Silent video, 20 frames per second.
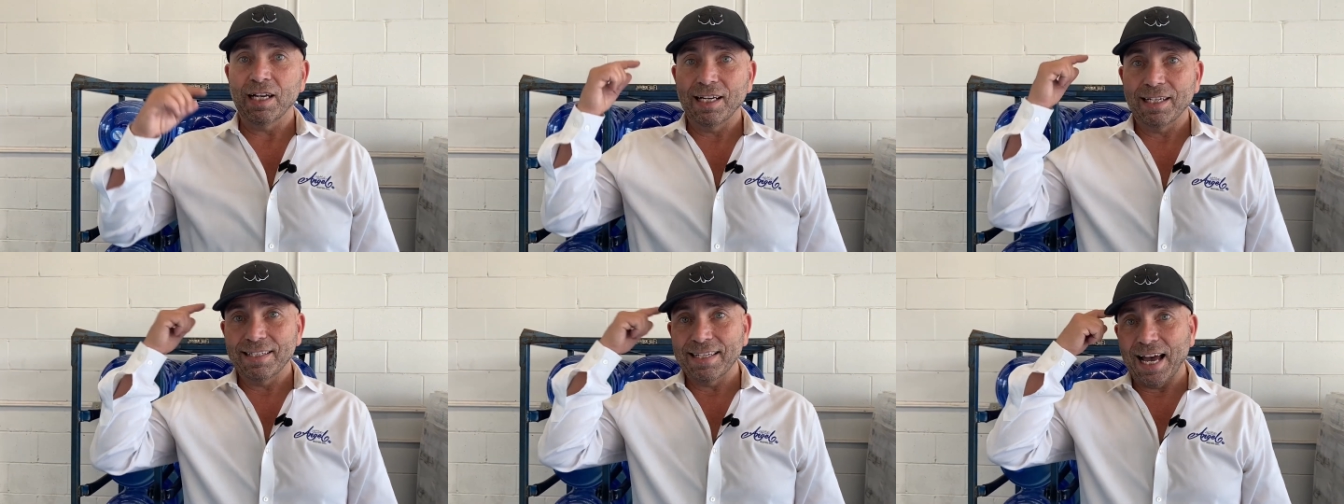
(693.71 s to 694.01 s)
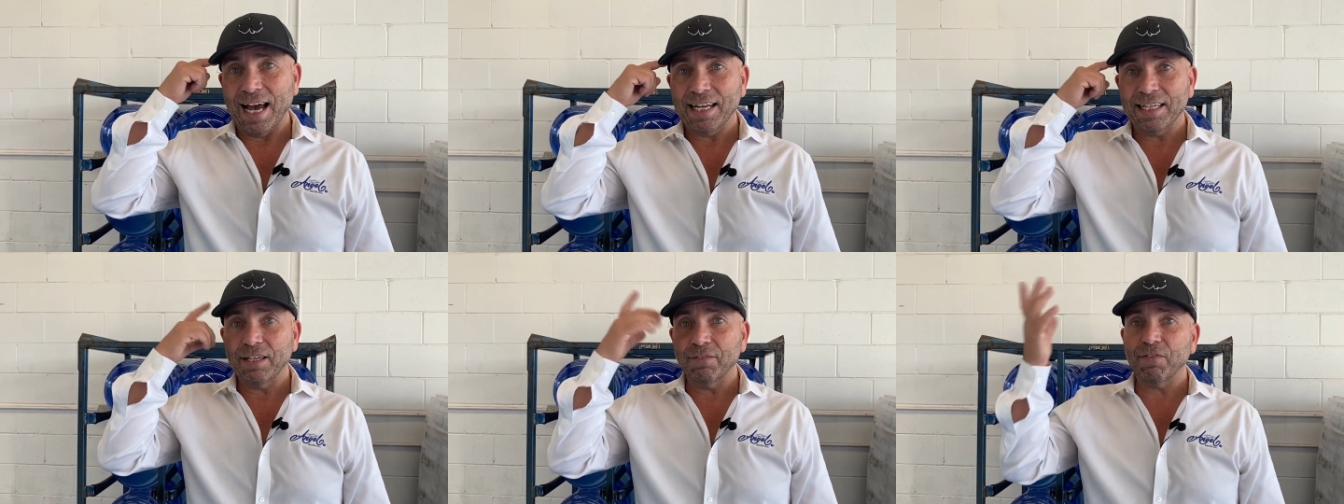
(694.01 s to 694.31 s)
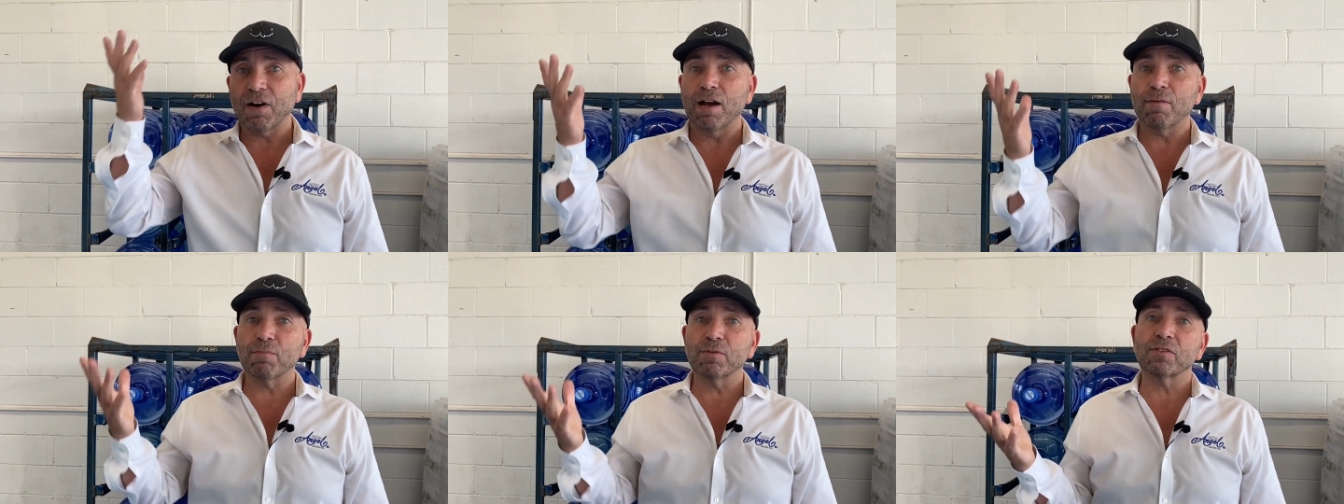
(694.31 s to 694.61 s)

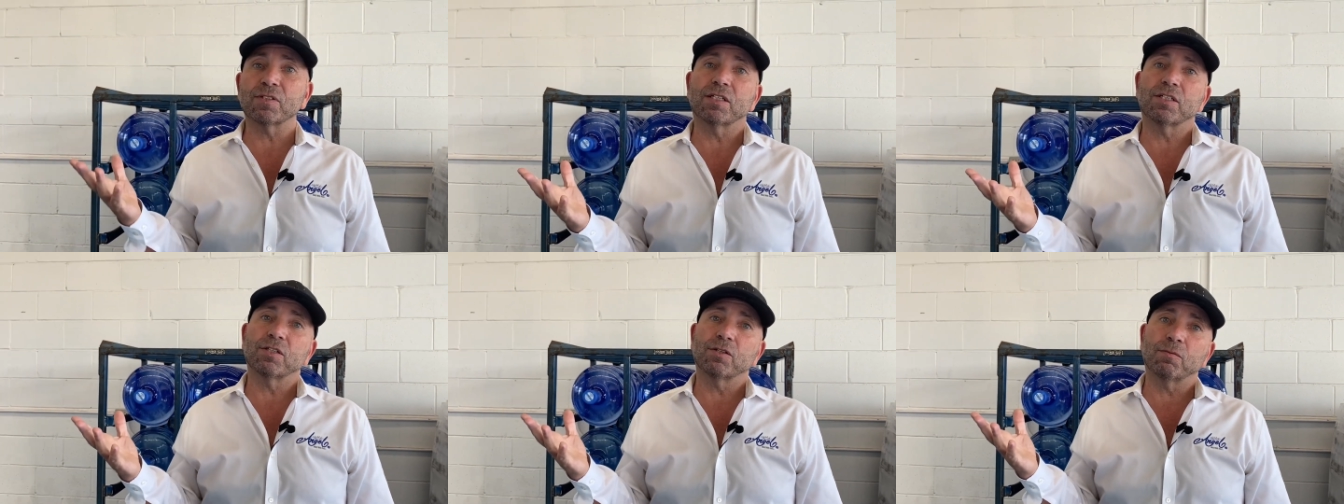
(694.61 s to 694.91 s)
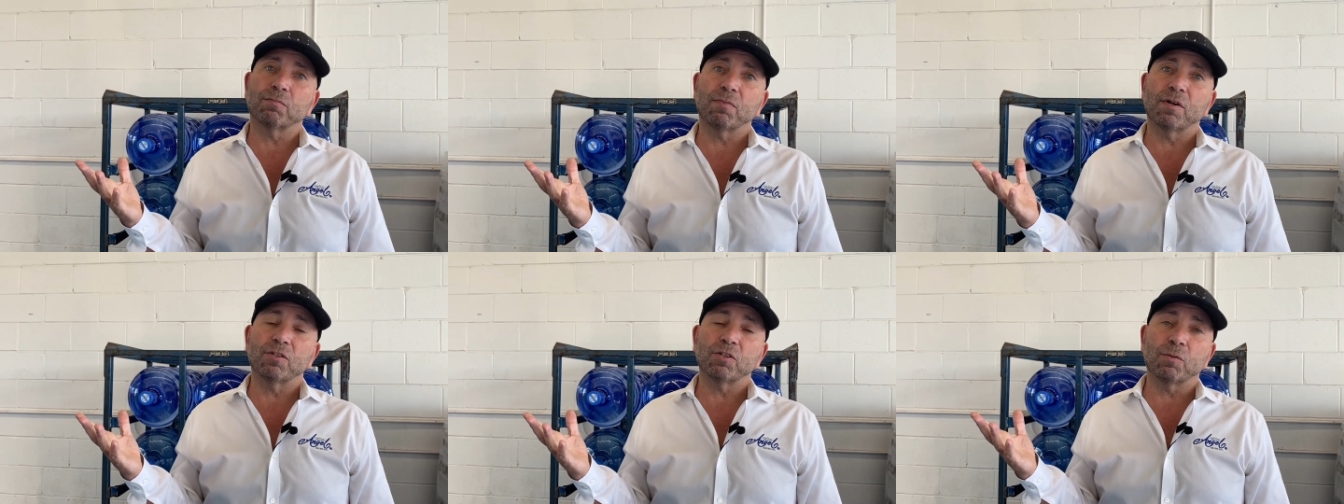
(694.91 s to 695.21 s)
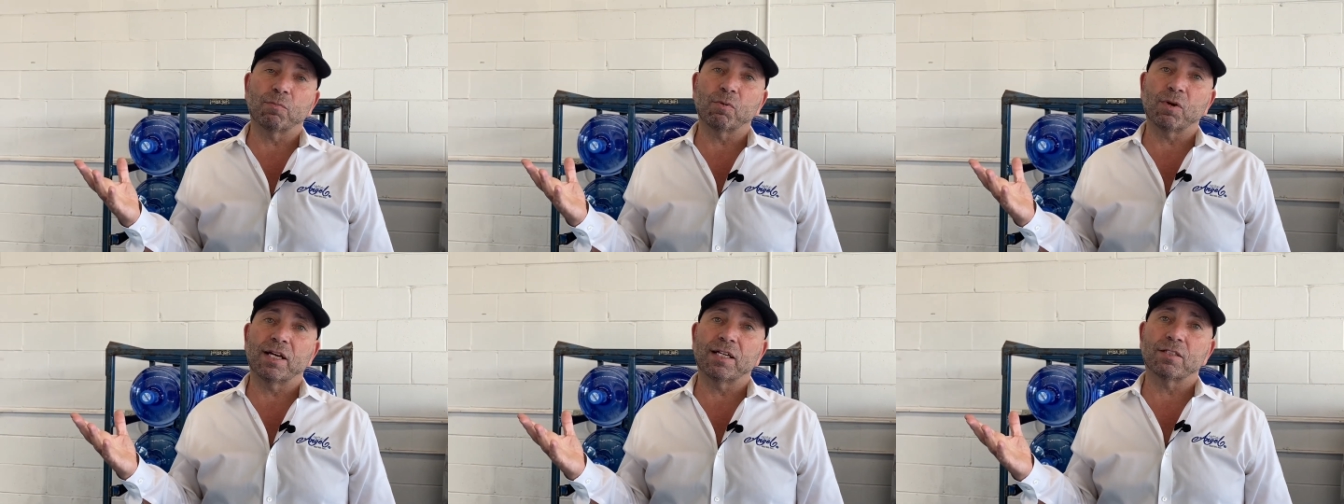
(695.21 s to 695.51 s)
ninety-five percent of your, your
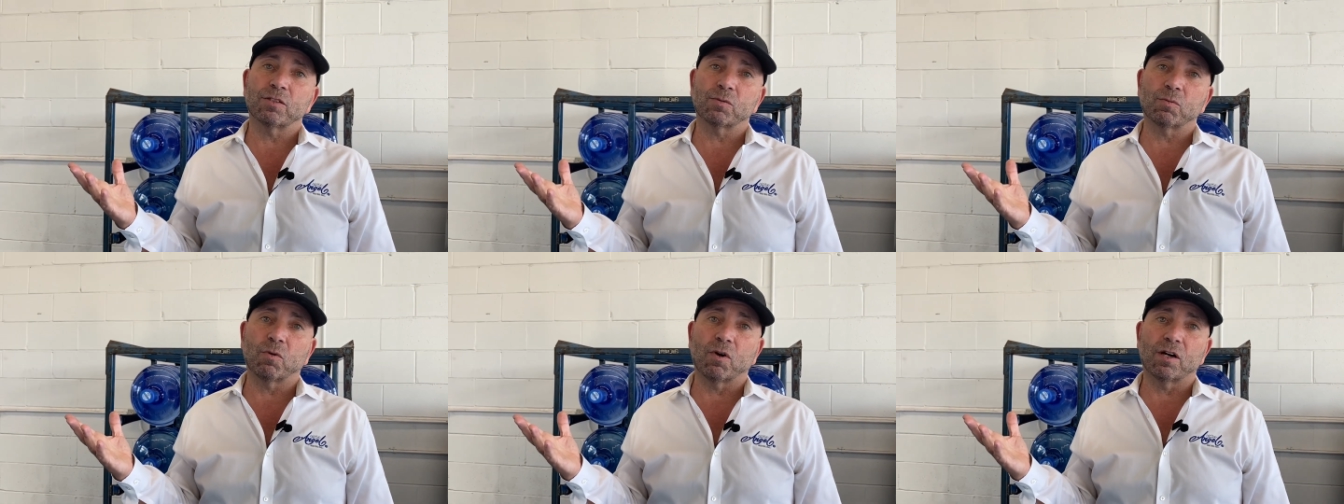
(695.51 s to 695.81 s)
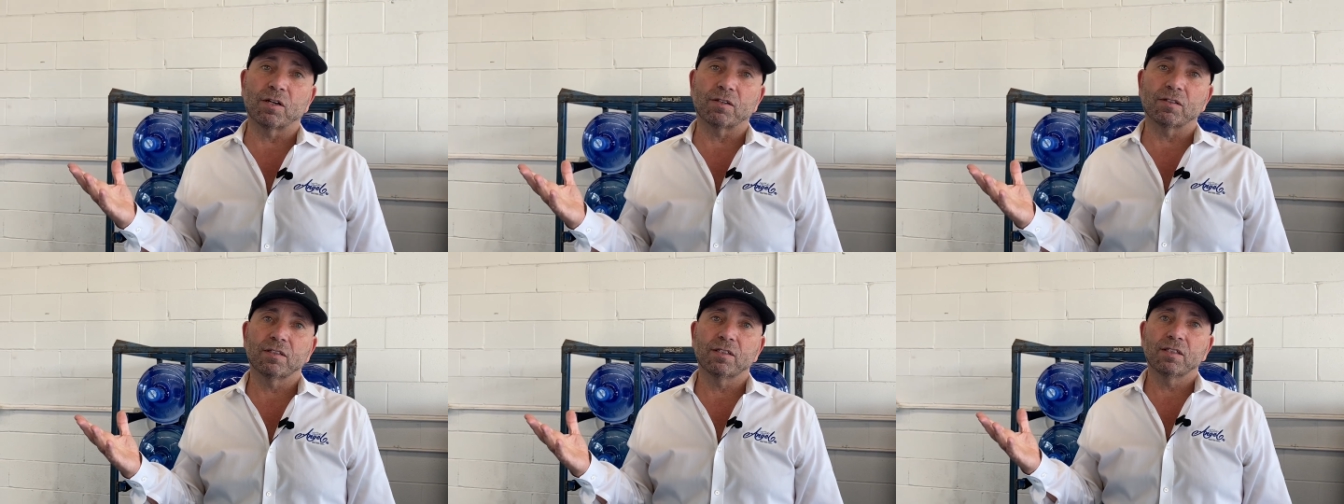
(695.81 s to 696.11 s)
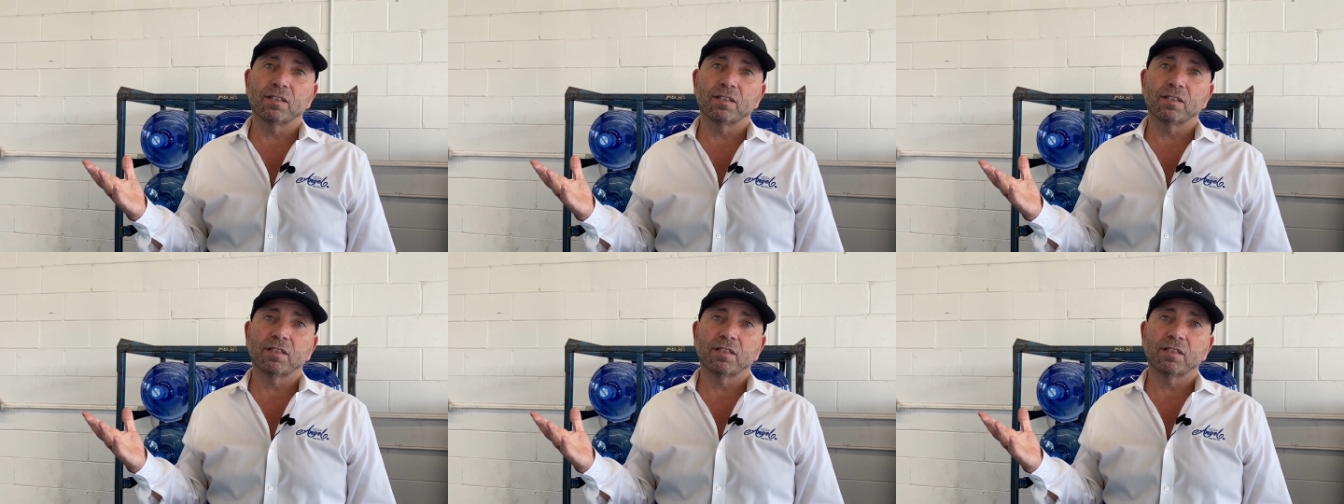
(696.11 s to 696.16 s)
brain is water.